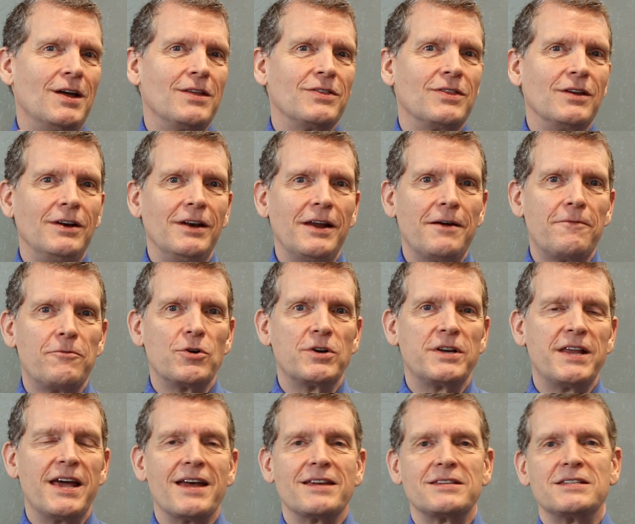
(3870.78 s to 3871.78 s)
the liver
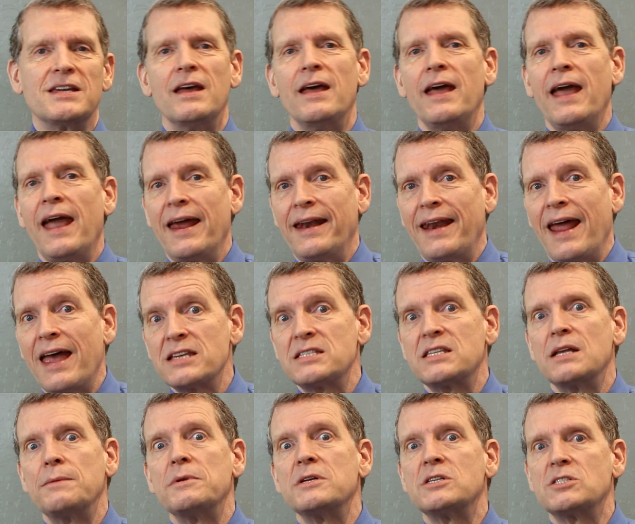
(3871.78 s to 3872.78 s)
tests, and ask
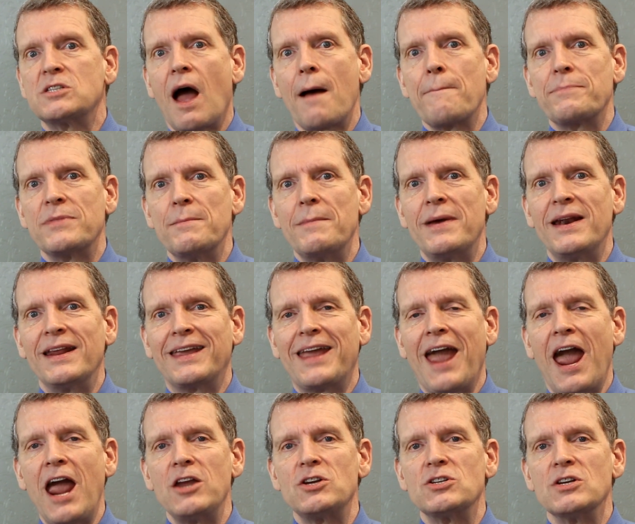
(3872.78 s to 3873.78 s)
them to stop the
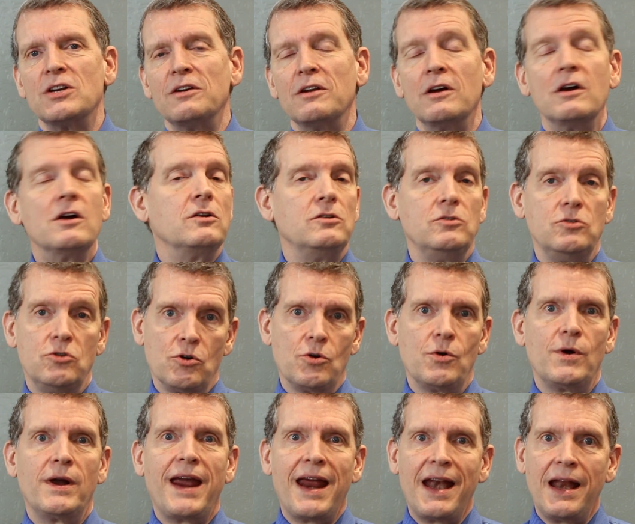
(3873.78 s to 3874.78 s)
medication
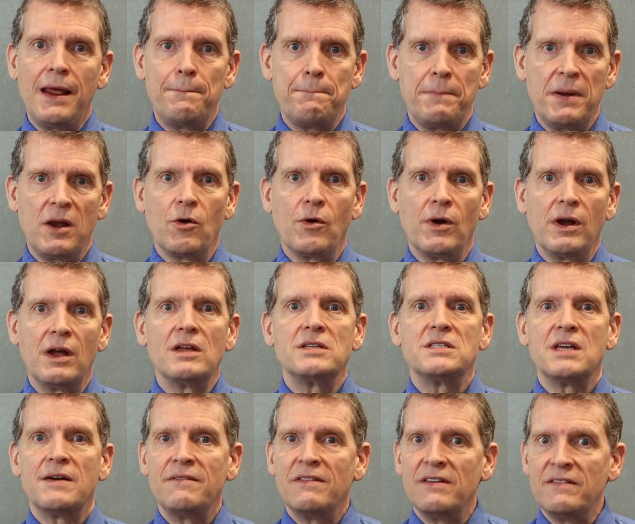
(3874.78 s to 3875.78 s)
during any periods
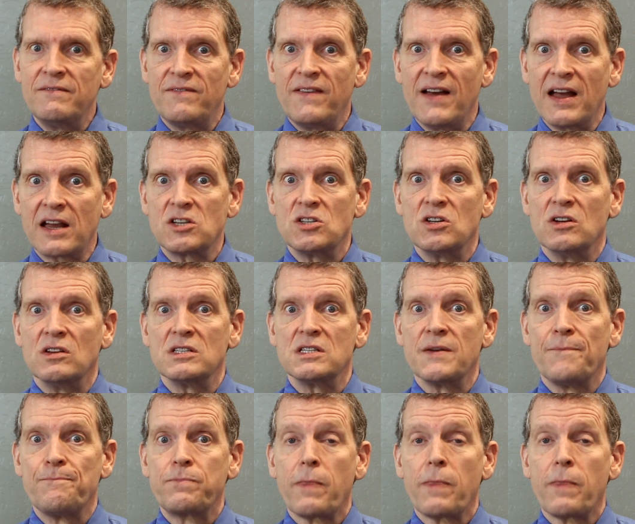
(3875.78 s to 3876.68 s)
of infections.